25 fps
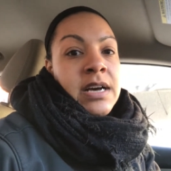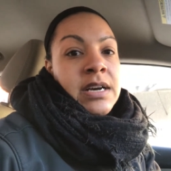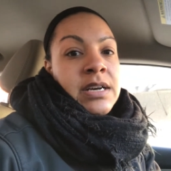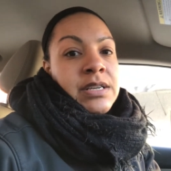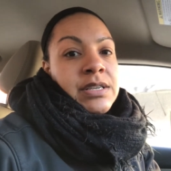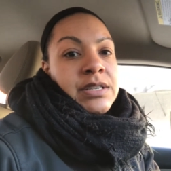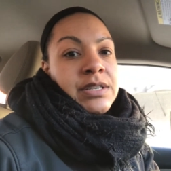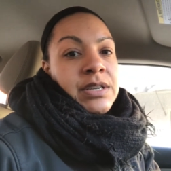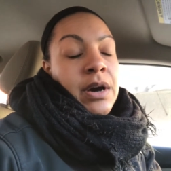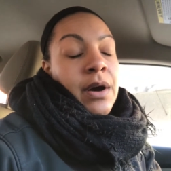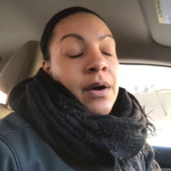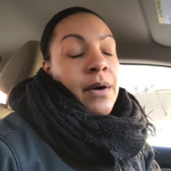
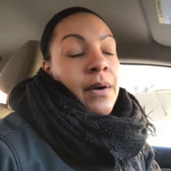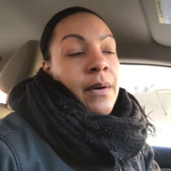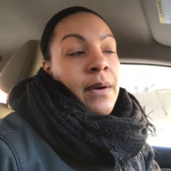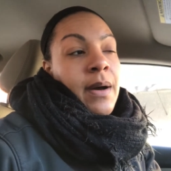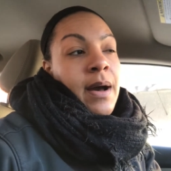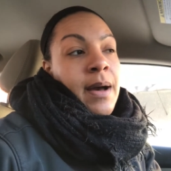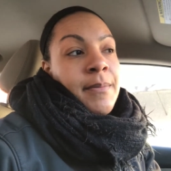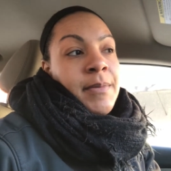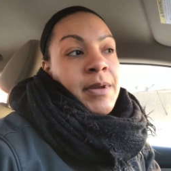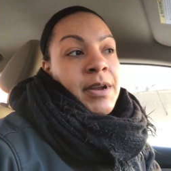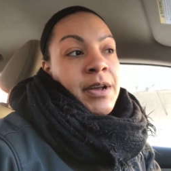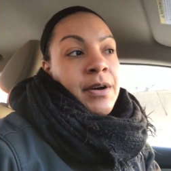So
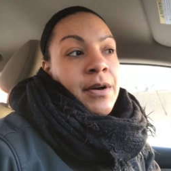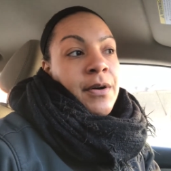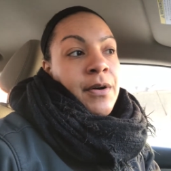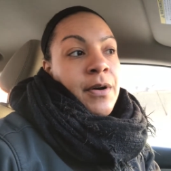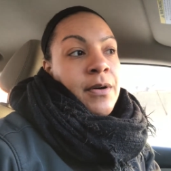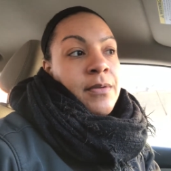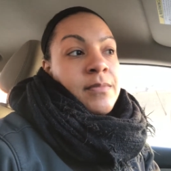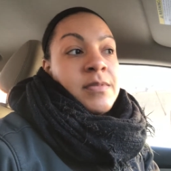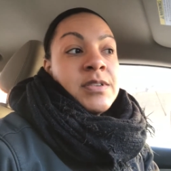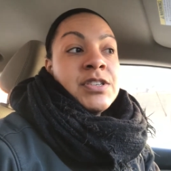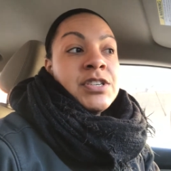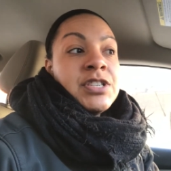I'm going to go
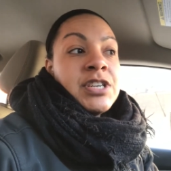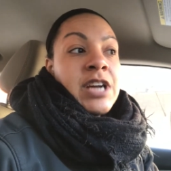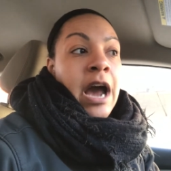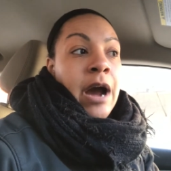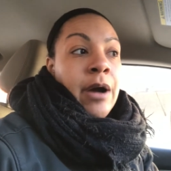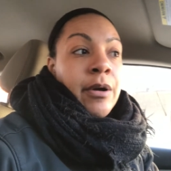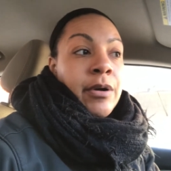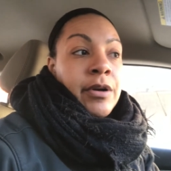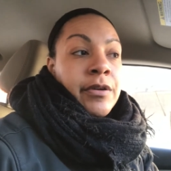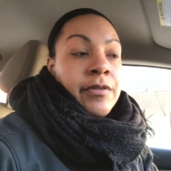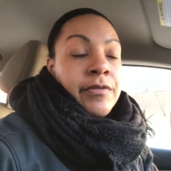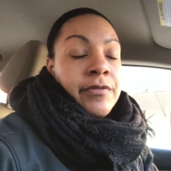home and
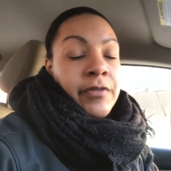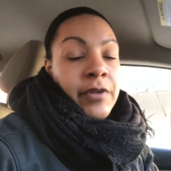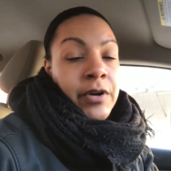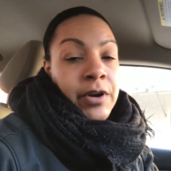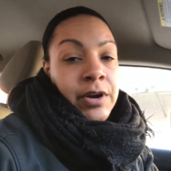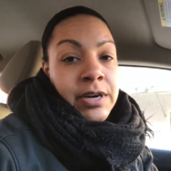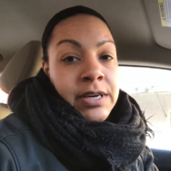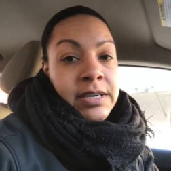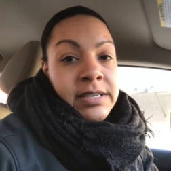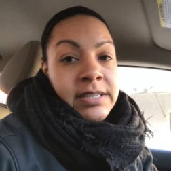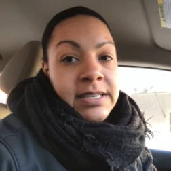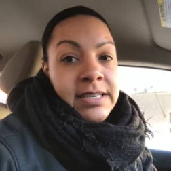shower
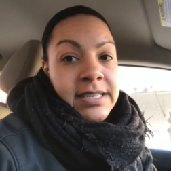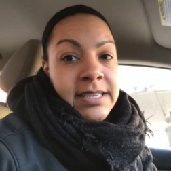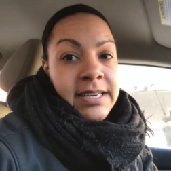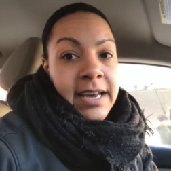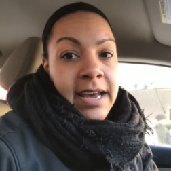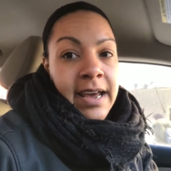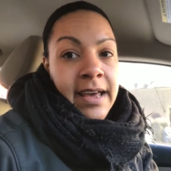first,